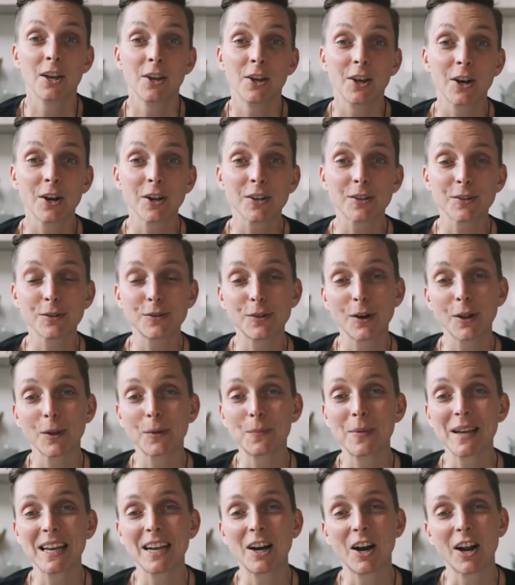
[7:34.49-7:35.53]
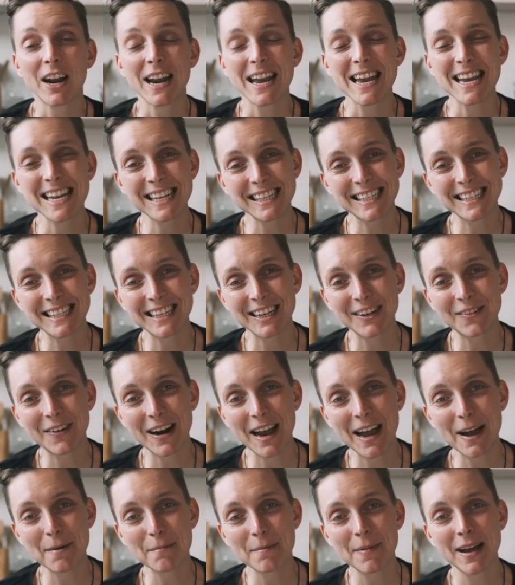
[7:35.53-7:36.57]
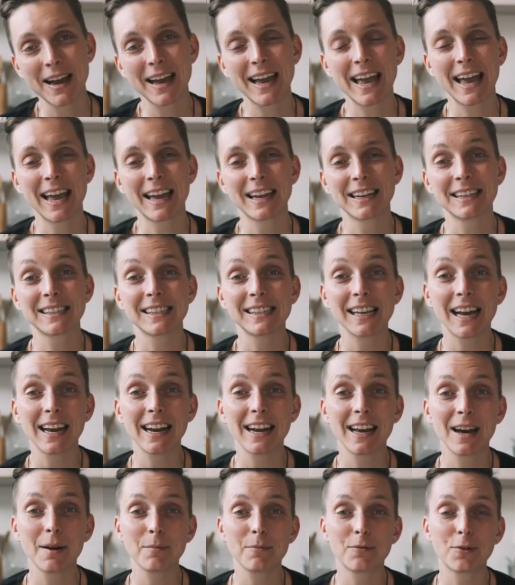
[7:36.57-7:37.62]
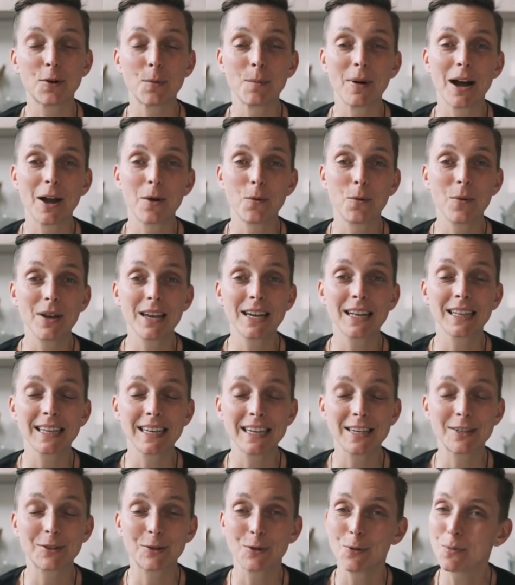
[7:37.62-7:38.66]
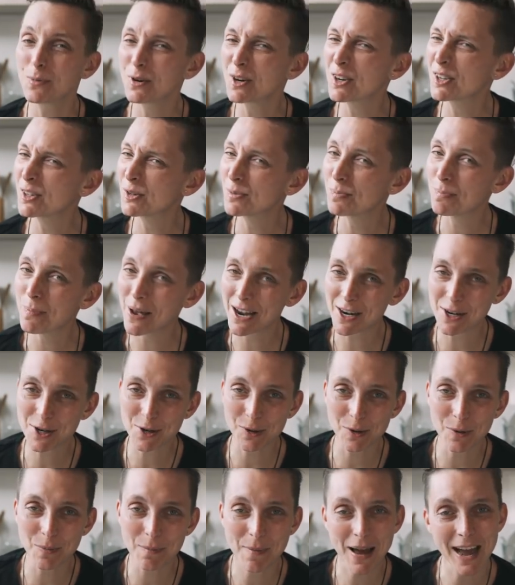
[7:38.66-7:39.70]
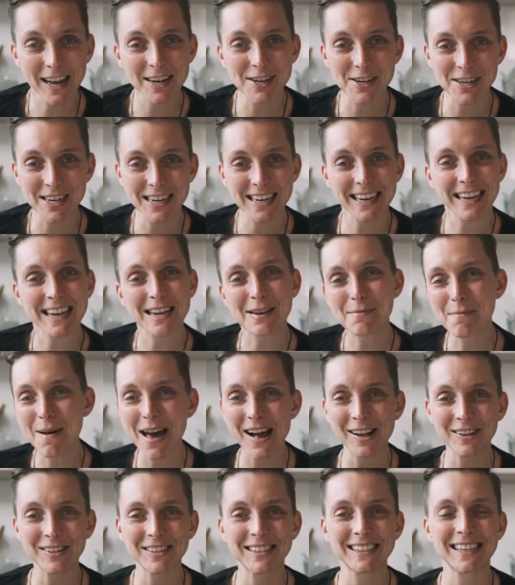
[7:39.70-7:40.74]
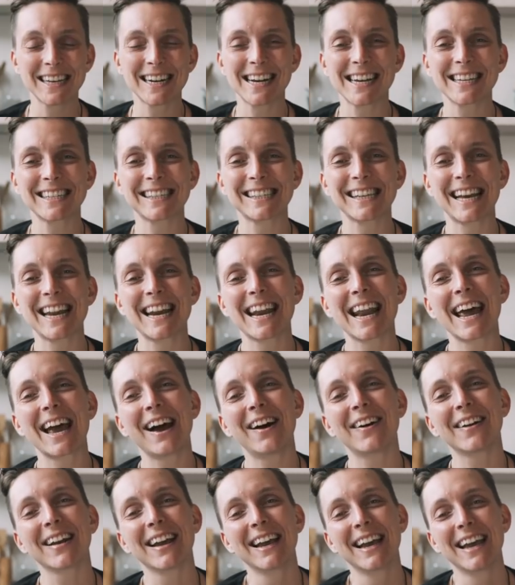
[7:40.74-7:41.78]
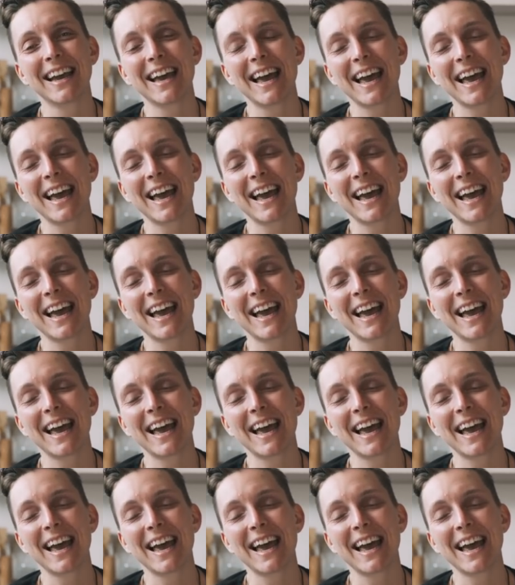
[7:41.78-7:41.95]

You can also follow me on Instagram and sign up for my weekly super special magic emails that I send out.